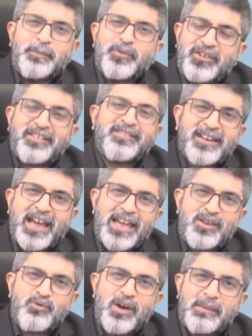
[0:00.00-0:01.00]
just
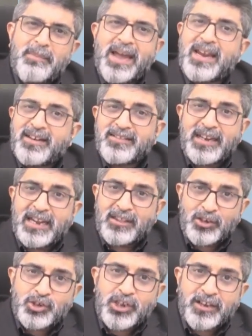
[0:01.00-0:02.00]
like you are buying and selling
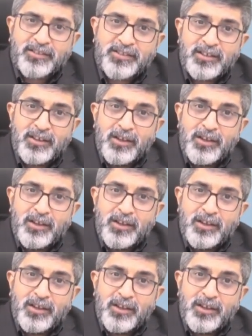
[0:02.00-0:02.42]
the shares.